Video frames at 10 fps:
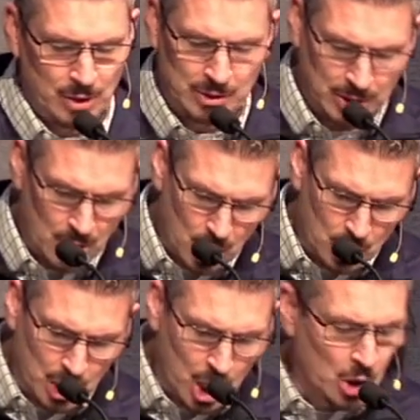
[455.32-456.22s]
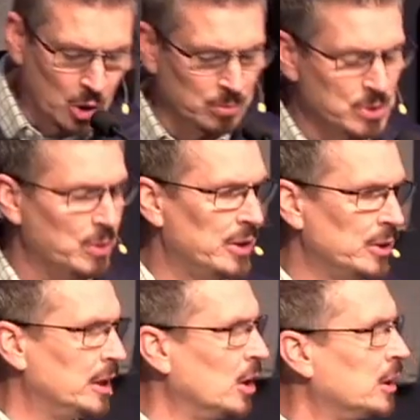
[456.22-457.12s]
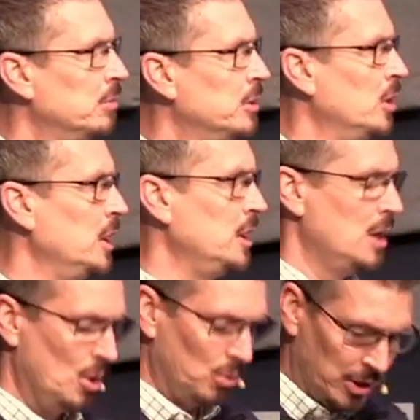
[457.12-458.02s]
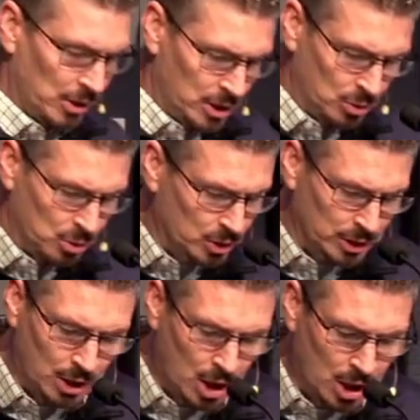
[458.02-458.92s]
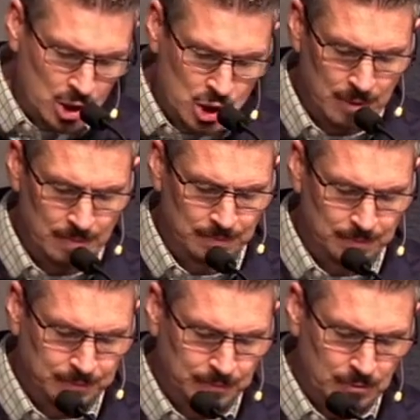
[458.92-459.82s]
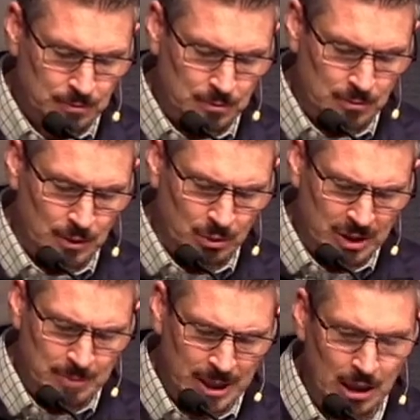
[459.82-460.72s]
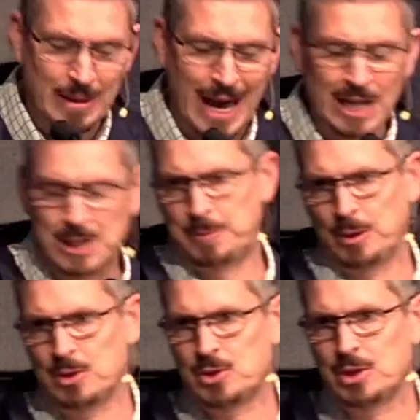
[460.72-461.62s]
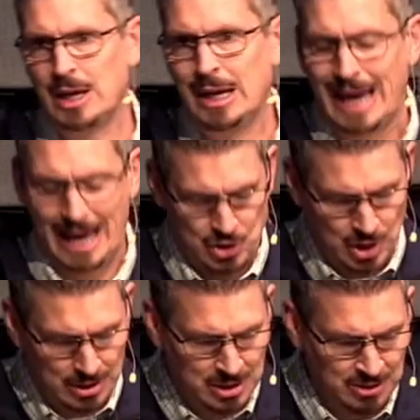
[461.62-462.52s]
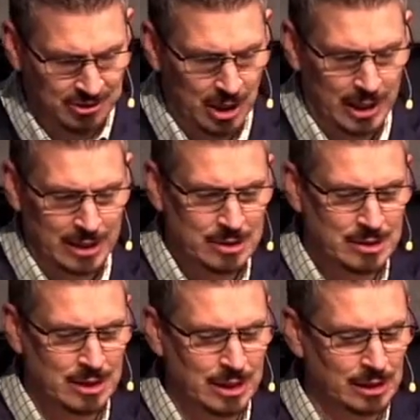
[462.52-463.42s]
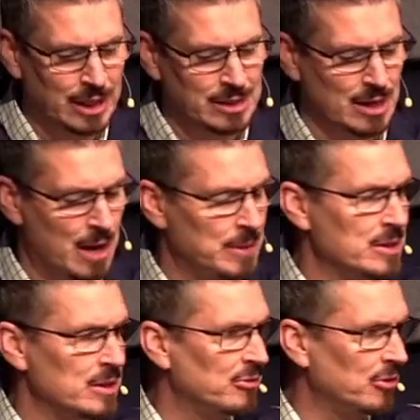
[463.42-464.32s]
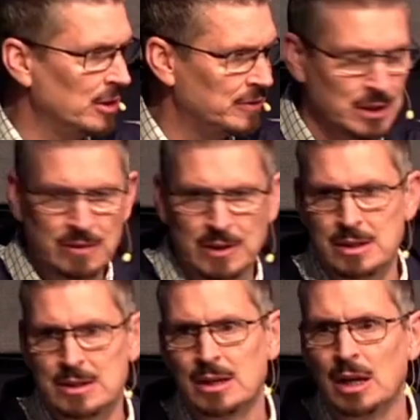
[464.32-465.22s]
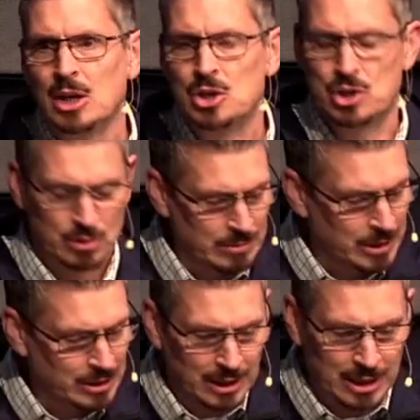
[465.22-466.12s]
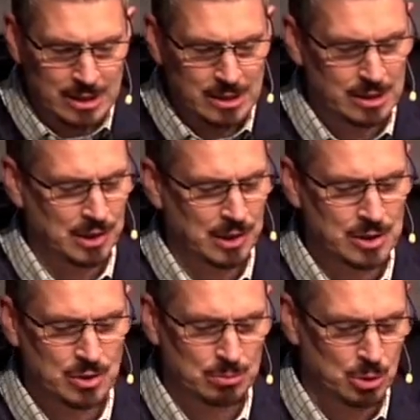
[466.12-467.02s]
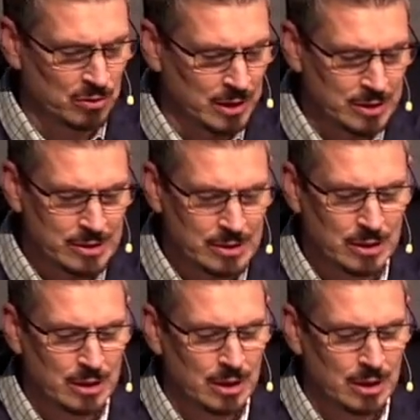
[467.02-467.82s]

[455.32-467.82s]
whether in our own homes, whether in our community, whether in the world at large, we have become experts at justifying sitting like zombies in front of TVs, streaming the latest series or movies,